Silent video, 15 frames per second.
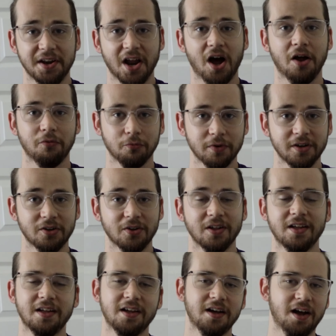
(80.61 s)
not real.
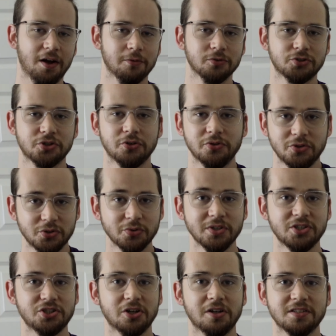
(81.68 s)
I will show you
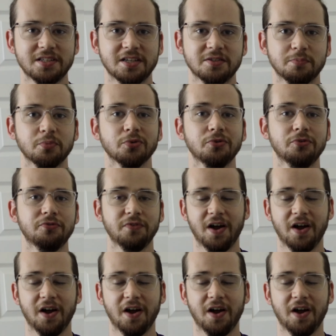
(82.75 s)
screenshots as proof.